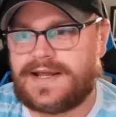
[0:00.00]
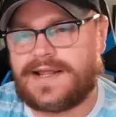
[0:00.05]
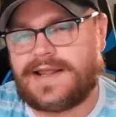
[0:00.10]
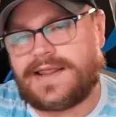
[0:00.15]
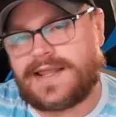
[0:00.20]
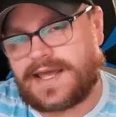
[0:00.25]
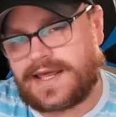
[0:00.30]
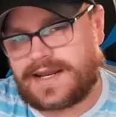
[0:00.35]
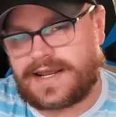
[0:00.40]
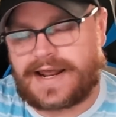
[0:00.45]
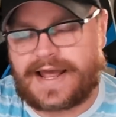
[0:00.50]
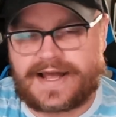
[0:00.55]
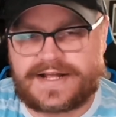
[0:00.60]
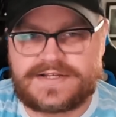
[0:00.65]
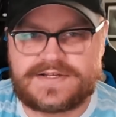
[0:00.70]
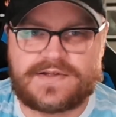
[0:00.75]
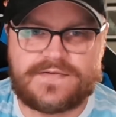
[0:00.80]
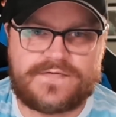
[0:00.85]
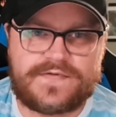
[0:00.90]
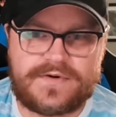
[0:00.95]
And then it
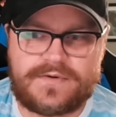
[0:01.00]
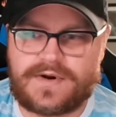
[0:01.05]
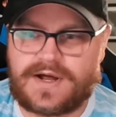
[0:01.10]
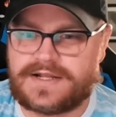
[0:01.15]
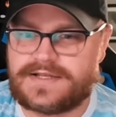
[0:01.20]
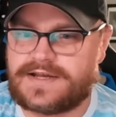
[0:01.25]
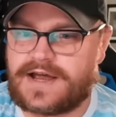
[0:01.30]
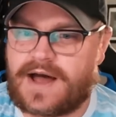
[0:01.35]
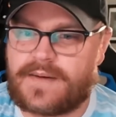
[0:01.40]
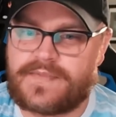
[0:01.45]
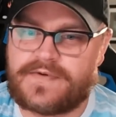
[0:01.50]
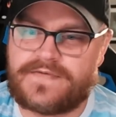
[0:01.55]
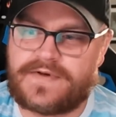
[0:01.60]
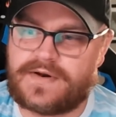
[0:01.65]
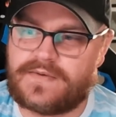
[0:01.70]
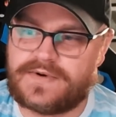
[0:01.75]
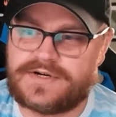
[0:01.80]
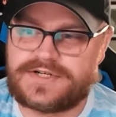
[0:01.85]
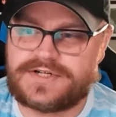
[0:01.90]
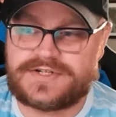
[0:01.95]
adds the food on top of
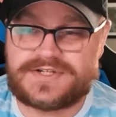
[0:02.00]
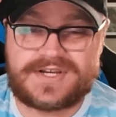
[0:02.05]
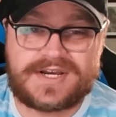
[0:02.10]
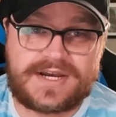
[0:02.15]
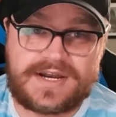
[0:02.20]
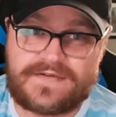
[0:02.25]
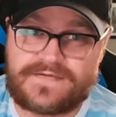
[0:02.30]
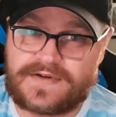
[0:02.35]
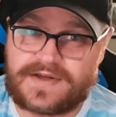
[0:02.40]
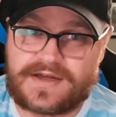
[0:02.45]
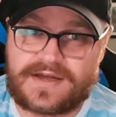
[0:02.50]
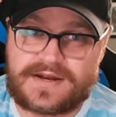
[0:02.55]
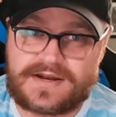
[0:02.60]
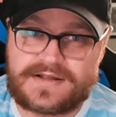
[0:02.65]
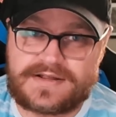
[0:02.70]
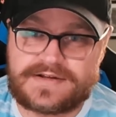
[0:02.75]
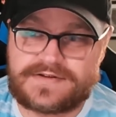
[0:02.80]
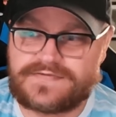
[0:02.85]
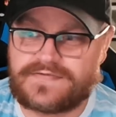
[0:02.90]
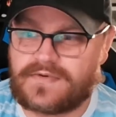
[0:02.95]
it, which is significant
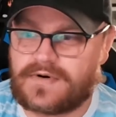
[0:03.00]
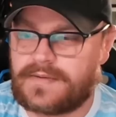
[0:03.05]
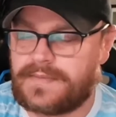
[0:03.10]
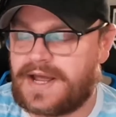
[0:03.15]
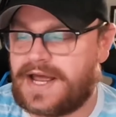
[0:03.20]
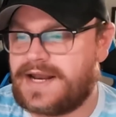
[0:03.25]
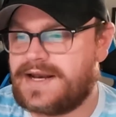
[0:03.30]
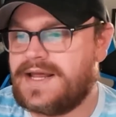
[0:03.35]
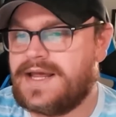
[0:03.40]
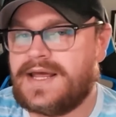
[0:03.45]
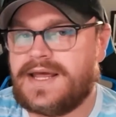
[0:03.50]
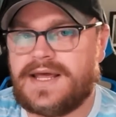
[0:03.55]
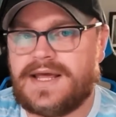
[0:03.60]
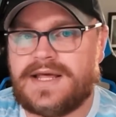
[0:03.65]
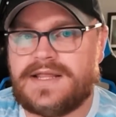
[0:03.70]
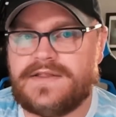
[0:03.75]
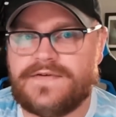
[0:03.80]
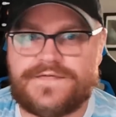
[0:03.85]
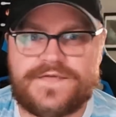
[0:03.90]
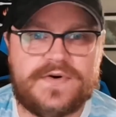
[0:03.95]
in this format.
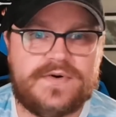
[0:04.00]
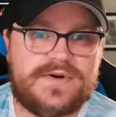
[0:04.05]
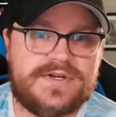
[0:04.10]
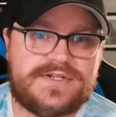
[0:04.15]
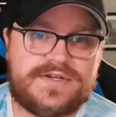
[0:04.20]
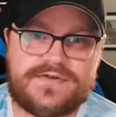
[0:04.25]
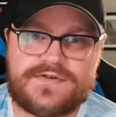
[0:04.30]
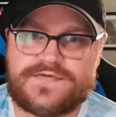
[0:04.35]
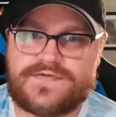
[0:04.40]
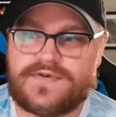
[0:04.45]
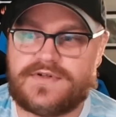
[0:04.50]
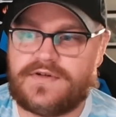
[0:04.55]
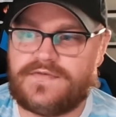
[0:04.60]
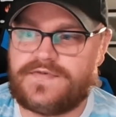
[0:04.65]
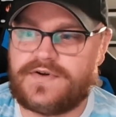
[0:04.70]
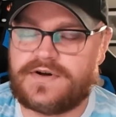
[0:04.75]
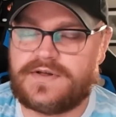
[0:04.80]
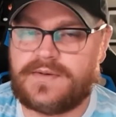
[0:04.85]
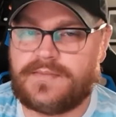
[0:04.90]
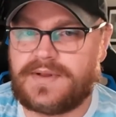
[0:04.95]
The food is useful
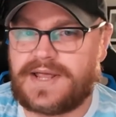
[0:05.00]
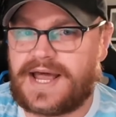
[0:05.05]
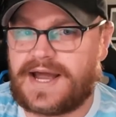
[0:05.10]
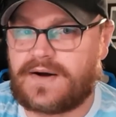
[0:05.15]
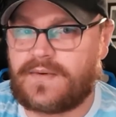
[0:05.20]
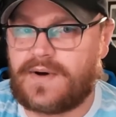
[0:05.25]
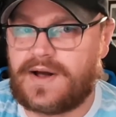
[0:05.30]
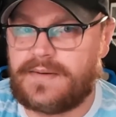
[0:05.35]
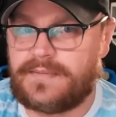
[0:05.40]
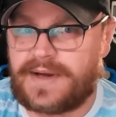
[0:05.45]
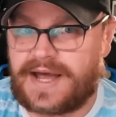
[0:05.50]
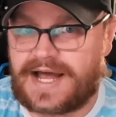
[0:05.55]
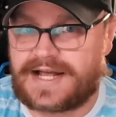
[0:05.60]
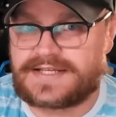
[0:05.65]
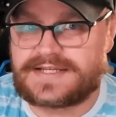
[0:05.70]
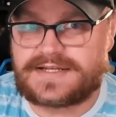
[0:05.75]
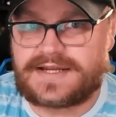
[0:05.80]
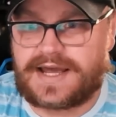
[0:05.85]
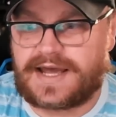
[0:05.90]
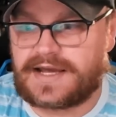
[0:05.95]
if you're the Black-White
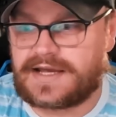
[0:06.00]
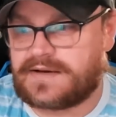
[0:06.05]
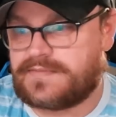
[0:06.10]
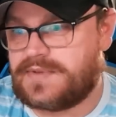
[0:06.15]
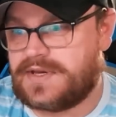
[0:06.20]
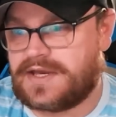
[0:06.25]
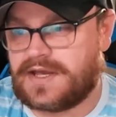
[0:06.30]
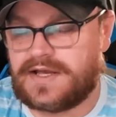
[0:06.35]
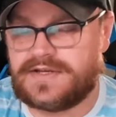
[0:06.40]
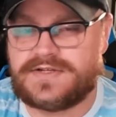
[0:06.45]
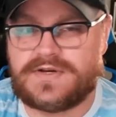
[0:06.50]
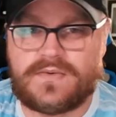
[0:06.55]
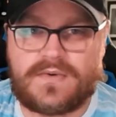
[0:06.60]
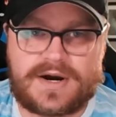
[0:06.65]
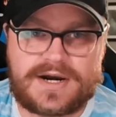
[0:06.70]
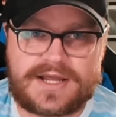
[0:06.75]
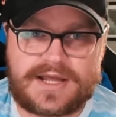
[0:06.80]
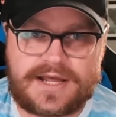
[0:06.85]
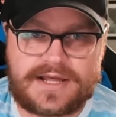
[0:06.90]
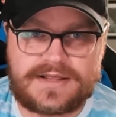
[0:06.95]
Bats deck because you
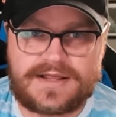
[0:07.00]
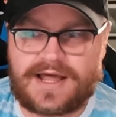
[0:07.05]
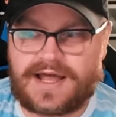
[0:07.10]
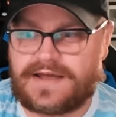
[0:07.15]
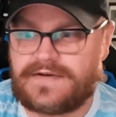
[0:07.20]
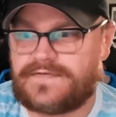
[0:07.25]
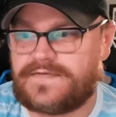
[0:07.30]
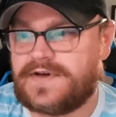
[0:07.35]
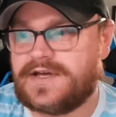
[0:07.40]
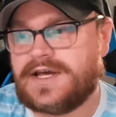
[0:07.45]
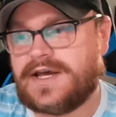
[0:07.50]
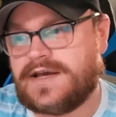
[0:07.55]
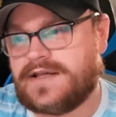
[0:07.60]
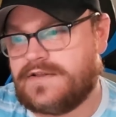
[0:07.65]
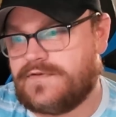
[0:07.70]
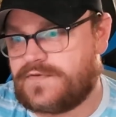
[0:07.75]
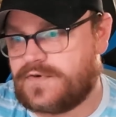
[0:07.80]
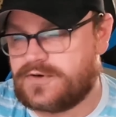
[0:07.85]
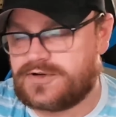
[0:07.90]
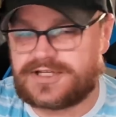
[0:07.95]
want to gain life.
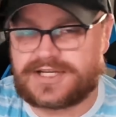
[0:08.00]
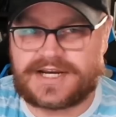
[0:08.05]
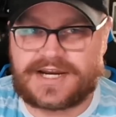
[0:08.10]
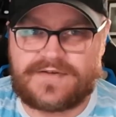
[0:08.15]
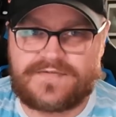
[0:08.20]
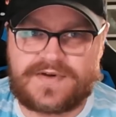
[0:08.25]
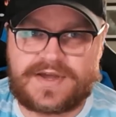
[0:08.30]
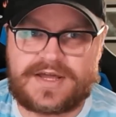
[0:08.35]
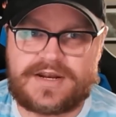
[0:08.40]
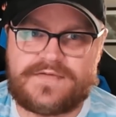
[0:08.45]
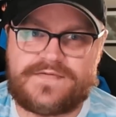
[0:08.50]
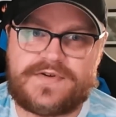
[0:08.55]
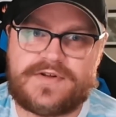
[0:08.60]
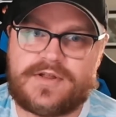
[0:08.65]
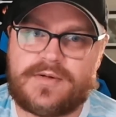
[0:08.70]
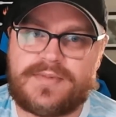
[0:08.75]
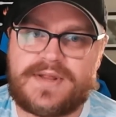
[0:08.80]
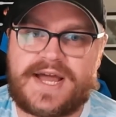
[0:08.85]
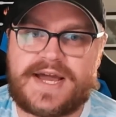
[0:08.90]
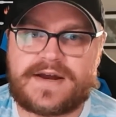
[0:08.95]
The food's significant if you're
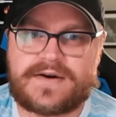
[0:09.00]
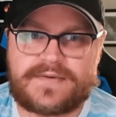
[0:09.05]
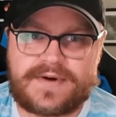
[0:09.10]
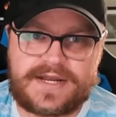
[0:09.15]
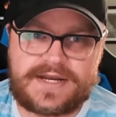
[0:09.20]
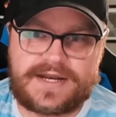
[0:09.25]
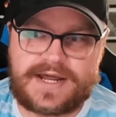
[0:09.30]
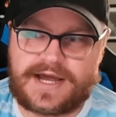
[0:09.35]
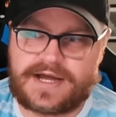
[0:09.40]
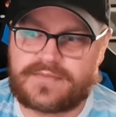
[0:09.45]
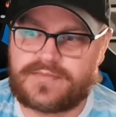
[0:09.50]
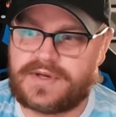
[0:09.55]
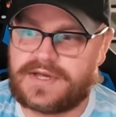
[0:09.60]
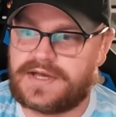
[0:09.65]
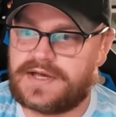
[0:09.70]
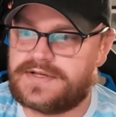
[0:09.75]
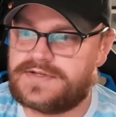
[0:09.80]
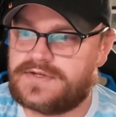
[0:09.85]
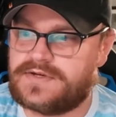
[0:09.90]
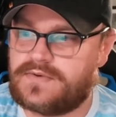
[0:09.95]
the black-green deck
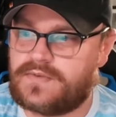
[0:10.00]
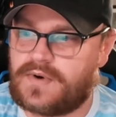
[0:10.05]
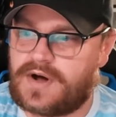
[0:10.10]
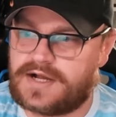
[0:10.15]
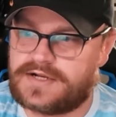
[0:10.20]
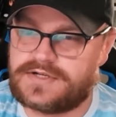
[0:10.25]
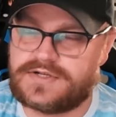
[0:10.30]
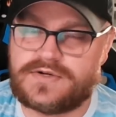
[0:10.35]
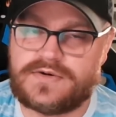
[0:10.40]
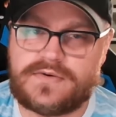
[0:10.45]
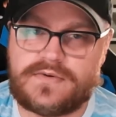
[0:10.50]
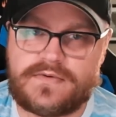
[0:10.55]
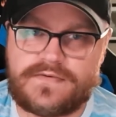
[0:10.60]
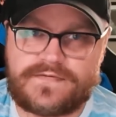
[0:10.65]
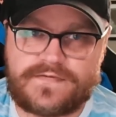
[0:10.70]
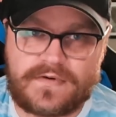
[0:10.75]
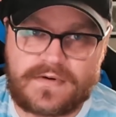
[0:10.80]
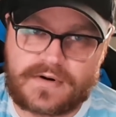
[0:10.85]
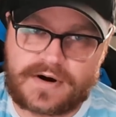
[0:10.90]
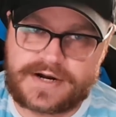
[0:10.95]
because you want to
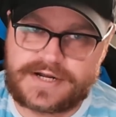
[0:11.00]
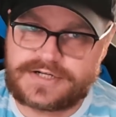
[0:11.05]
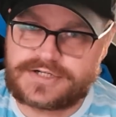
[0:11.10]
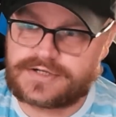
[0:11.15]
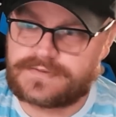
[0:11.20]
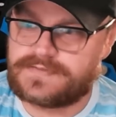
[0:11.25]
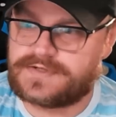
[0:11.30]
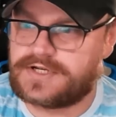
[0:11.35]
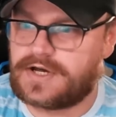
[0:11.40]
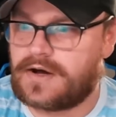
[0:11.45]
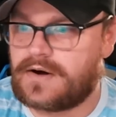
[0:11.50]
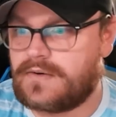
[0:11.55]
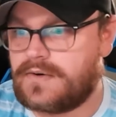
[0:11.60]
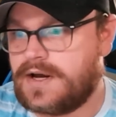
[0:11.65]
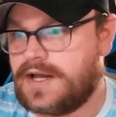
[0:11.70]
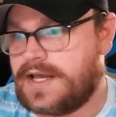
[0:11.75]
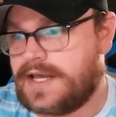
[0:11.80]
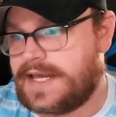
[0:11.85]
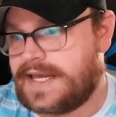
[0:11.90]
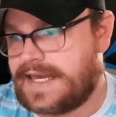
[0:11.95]
forage. So
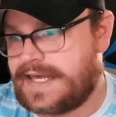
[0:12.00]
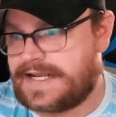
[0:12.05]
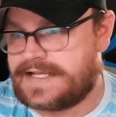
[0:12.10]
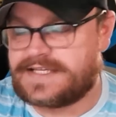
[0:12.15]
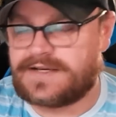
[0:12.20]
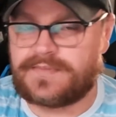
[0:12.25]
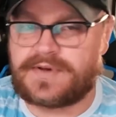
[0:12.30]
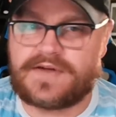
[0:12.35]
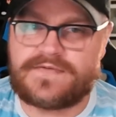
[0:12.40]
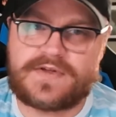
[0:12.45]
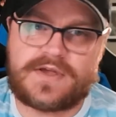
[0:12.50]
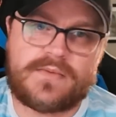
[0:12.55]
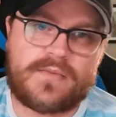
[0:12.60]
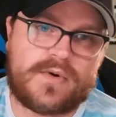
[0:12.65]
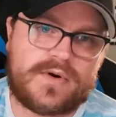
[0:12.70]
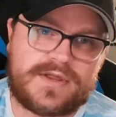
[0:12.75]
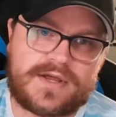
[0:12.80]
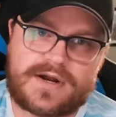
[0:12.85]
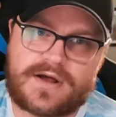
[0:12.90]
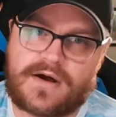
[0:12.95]
it ends up giving you
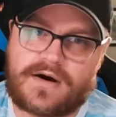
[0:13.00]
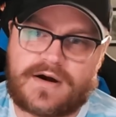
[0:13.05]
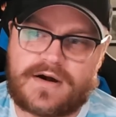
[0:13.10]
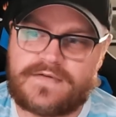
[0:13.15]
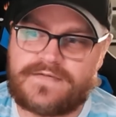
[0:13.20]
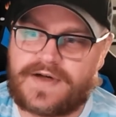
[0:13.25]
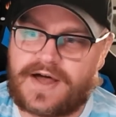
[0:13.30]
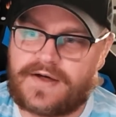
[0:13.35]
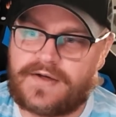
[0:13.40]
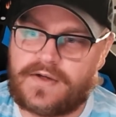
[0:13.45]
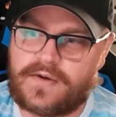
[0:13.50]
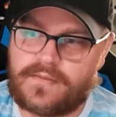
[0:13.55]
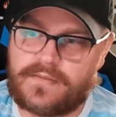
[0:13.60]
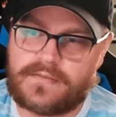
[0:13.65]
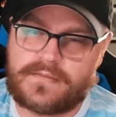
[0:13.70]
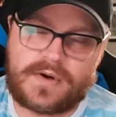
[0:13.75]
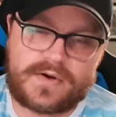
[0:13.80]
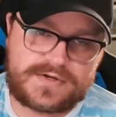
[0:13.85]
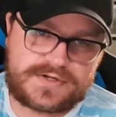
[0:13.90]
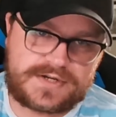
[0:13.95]
more than a card of value
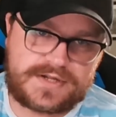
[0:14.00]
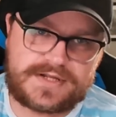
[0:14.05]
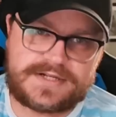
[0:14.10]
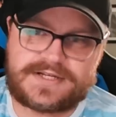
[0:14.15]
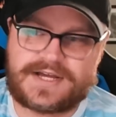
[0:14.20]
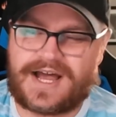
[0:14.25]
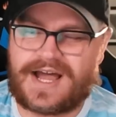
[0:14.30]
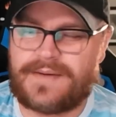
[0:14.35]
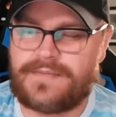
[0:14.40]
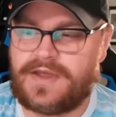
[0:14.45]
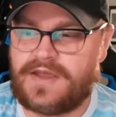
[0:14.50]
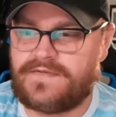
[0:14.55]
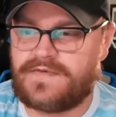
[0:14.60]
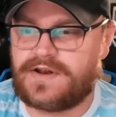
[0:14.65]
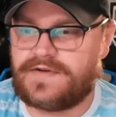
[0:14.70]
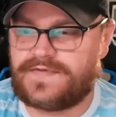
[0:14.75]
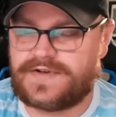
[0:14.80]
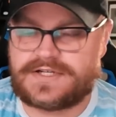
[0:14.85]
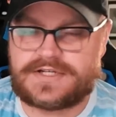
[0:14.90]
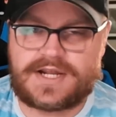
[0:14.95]
most of the time,
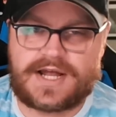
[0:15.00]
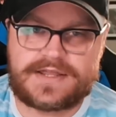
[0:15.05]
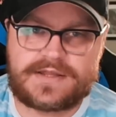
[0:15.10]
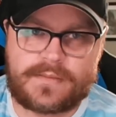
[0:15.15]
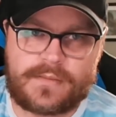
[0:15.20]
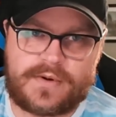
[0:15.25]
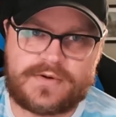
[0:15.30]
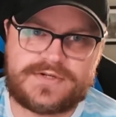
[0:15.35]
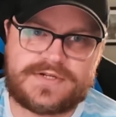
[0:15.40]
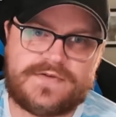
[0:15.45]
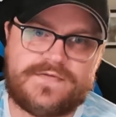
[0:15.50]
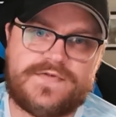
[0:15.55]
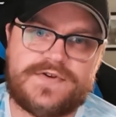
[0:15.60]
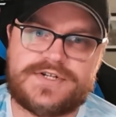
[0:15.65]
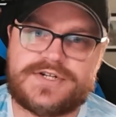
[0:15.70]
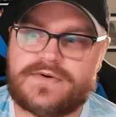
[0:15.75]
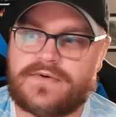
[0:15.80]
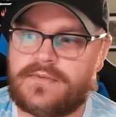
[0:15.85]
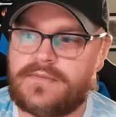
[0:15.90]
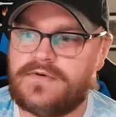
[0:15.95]
even if it's not the most
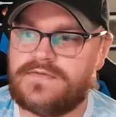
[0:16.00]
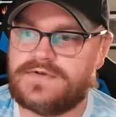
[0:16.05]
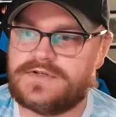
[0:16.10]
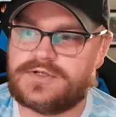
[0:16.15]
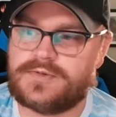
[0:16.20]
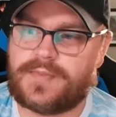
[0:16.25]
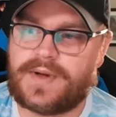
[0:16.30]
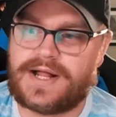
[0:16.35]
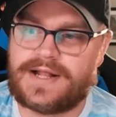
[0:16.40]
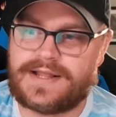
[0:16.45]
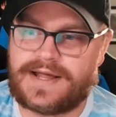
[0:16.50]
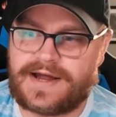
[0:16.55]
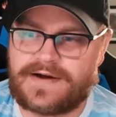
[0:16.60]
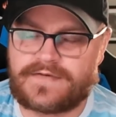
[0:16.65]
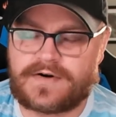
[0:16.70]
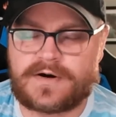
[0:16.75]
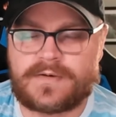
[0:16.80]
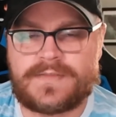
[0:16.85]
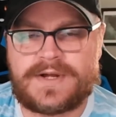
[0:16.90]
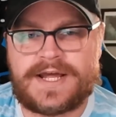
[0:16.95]
efficient removal spell
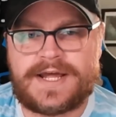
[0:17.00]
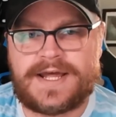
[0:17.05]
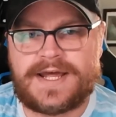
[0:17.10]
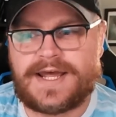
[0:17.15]
ever.